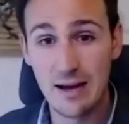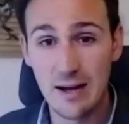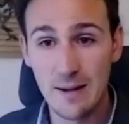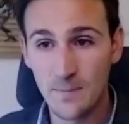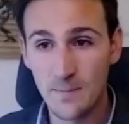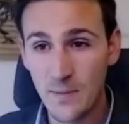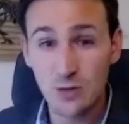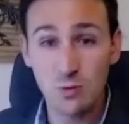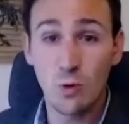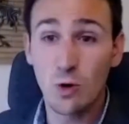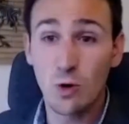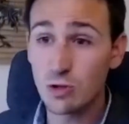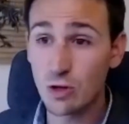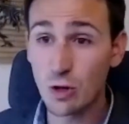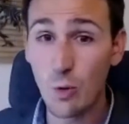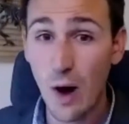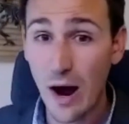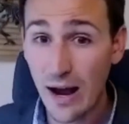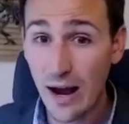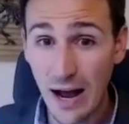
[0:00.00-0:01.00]
That's also
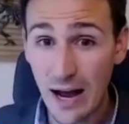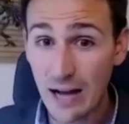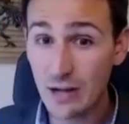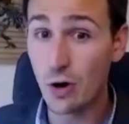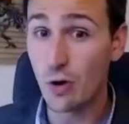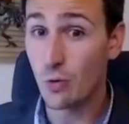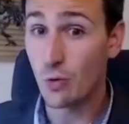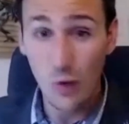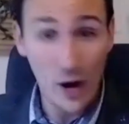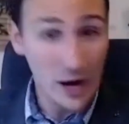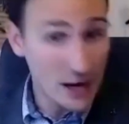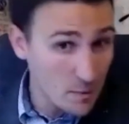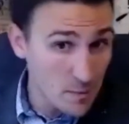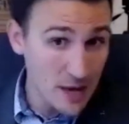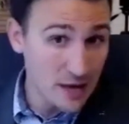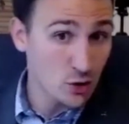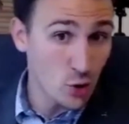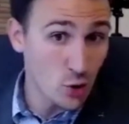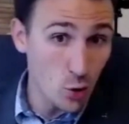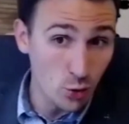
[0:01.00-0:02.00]
why I don't
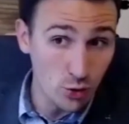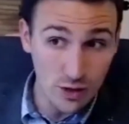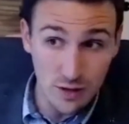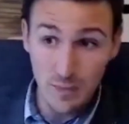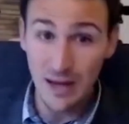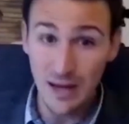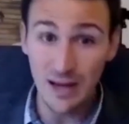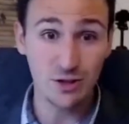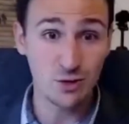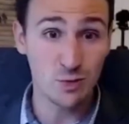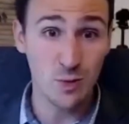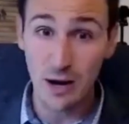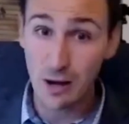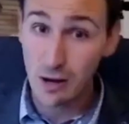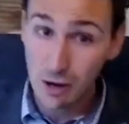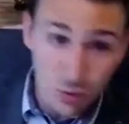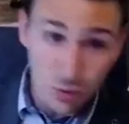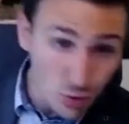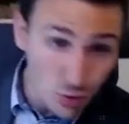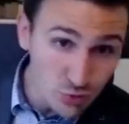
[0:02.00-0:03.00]
recommend cold email. It's
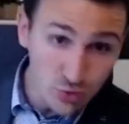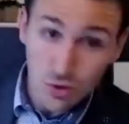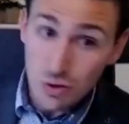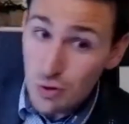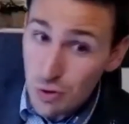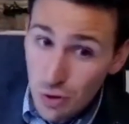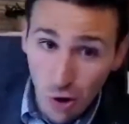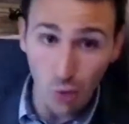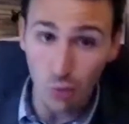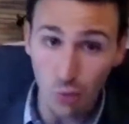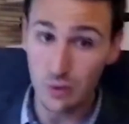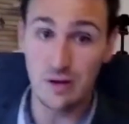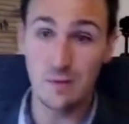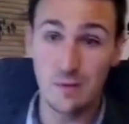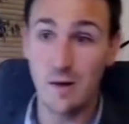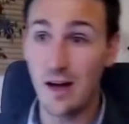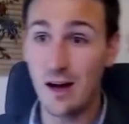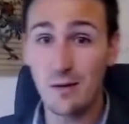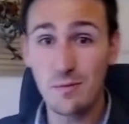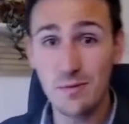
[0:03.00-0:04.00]
why I don't do cold
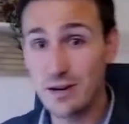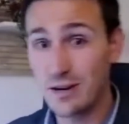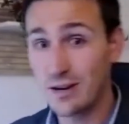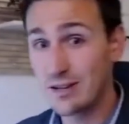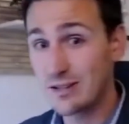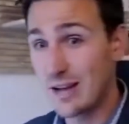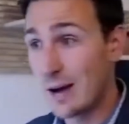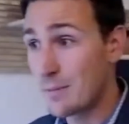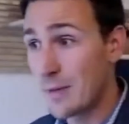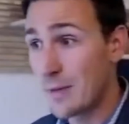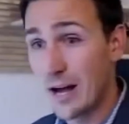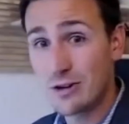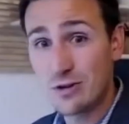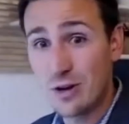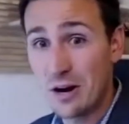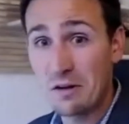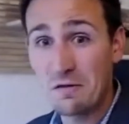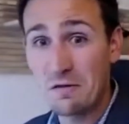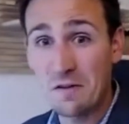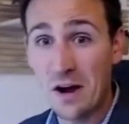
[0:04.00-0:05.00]
email, because I'm not
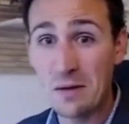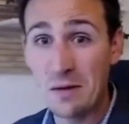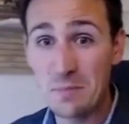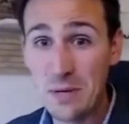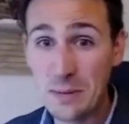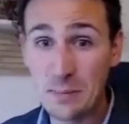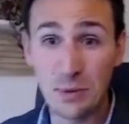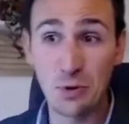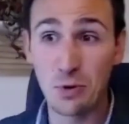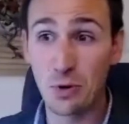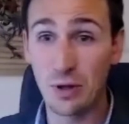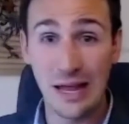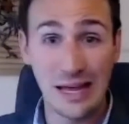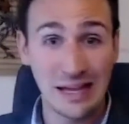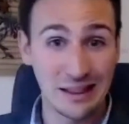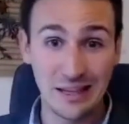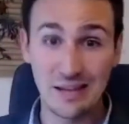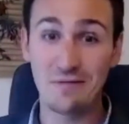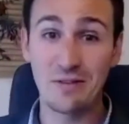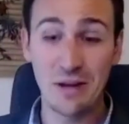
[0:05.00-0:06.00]
trying to find people who are
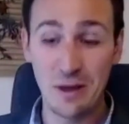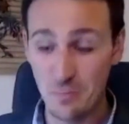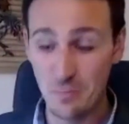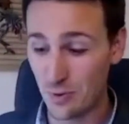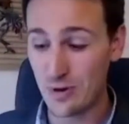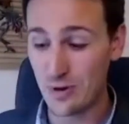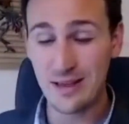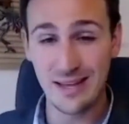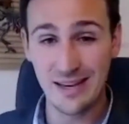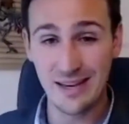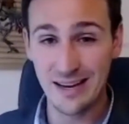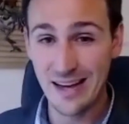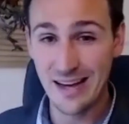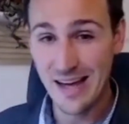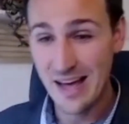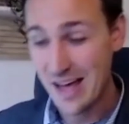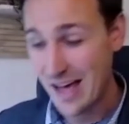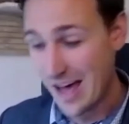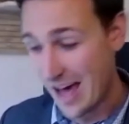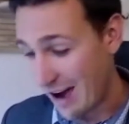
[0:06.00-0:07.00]
like living and breathing
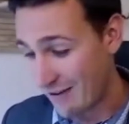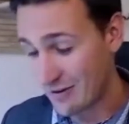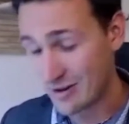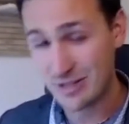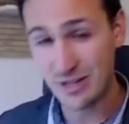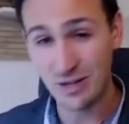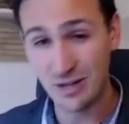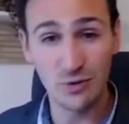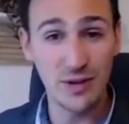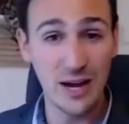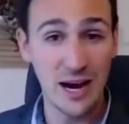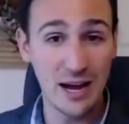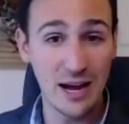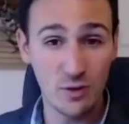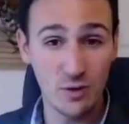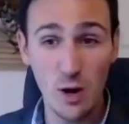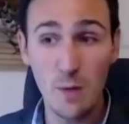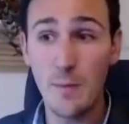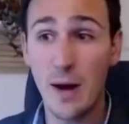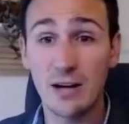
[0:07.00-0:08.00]
every single day in
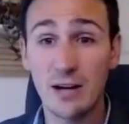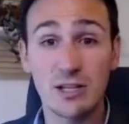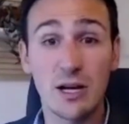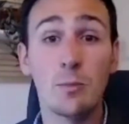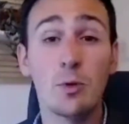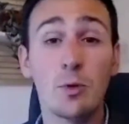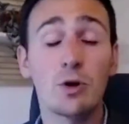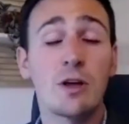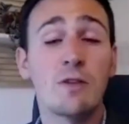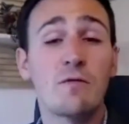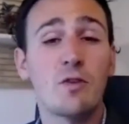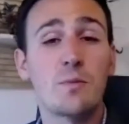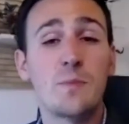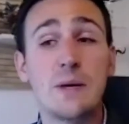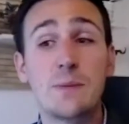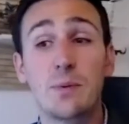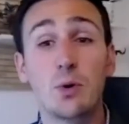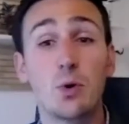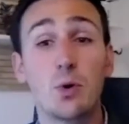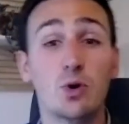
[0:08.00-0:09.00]
their inbox. I'm looking for
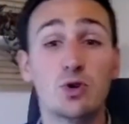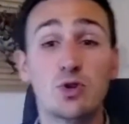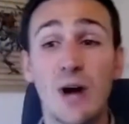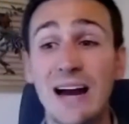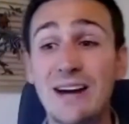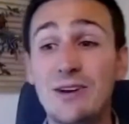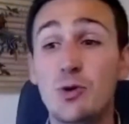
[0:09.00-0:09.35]
people who are trying to